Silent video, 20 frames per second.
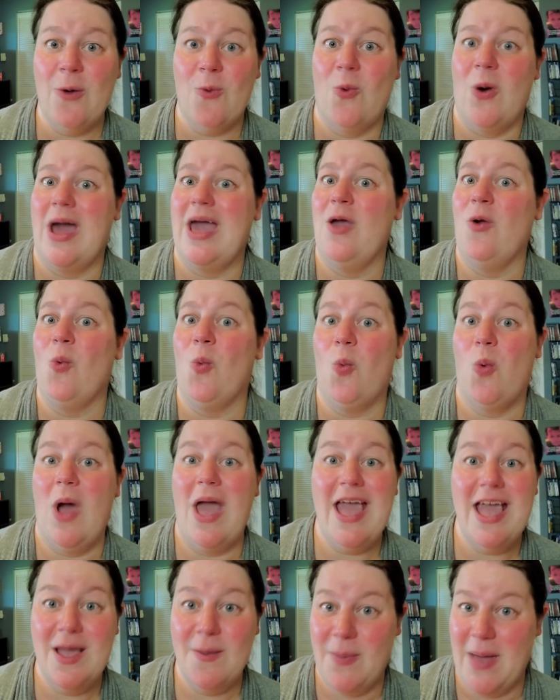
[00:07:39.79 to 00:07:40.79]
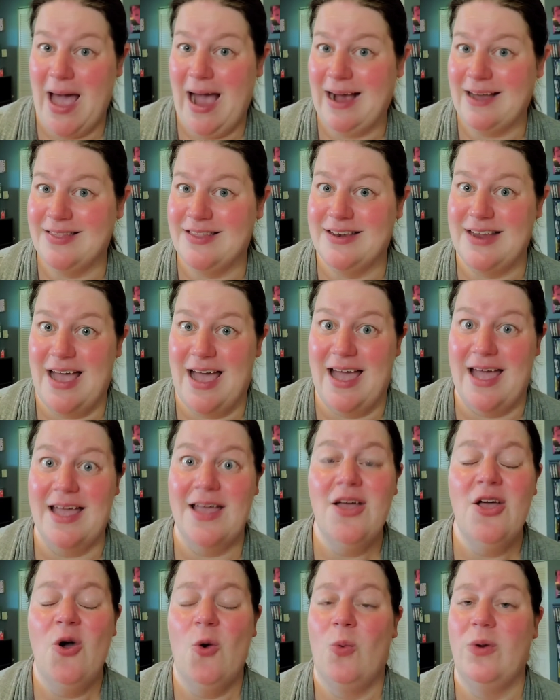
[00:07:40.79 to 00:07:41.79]
way, way back in the day
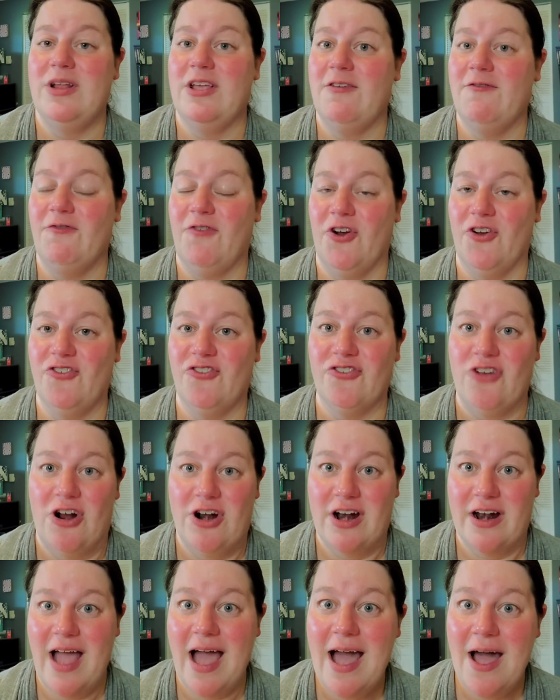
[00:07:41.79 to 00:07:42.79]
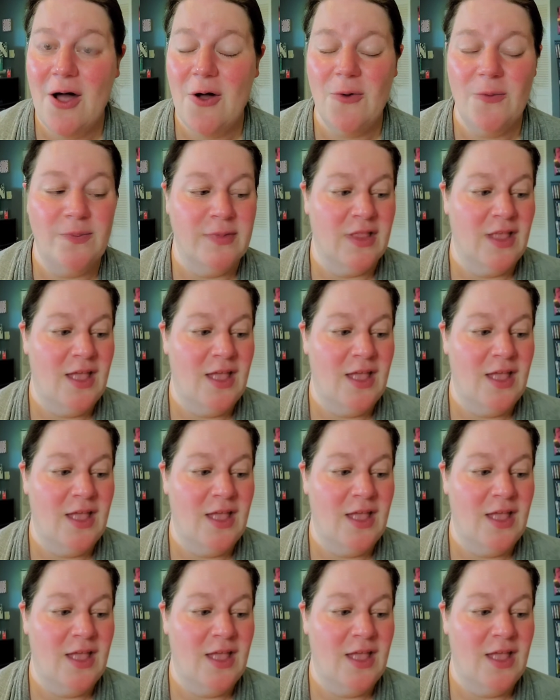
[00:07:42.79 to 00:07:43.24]
when he first started out.